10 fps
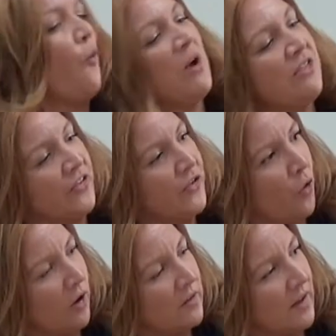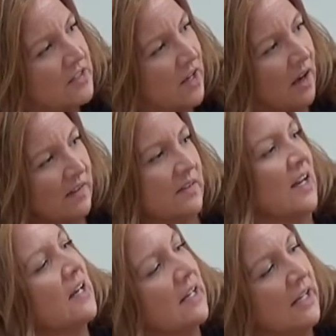With socks that are
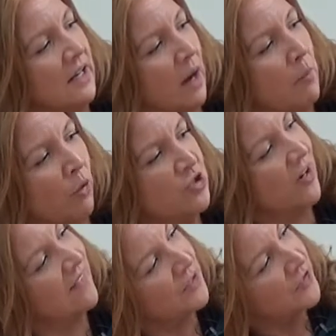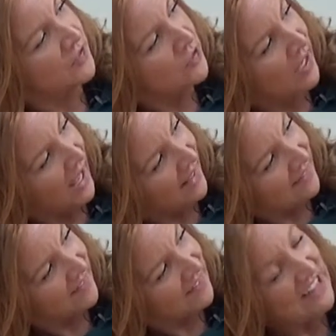slightly more translucent, you
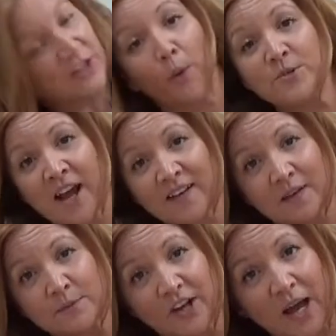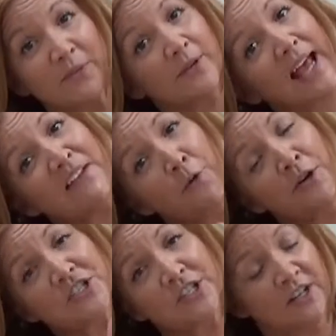can see the objects sometimes. Again, if you
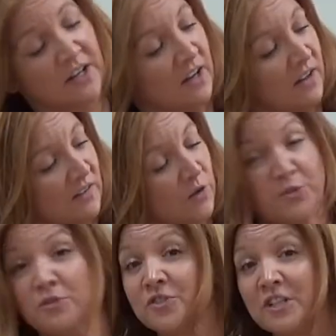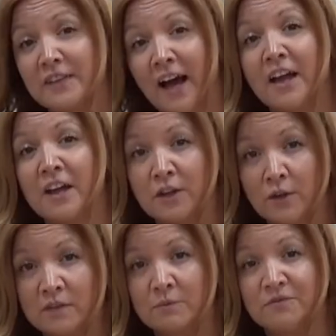want to stop children doing that,
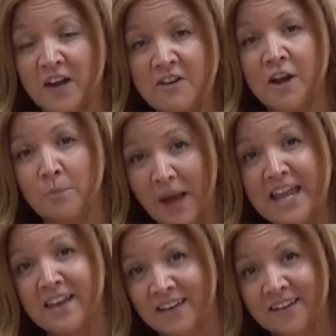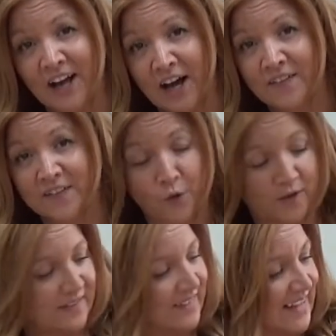use some very opaque
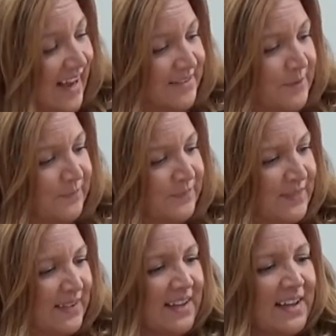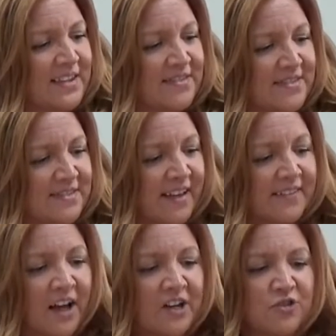socks instead.
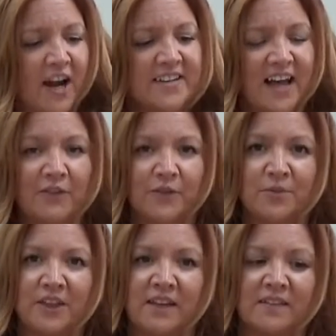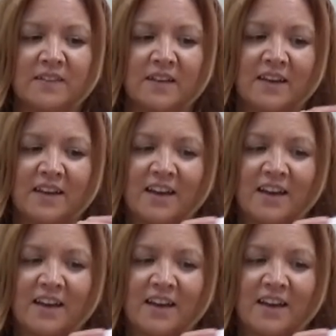And try to have some things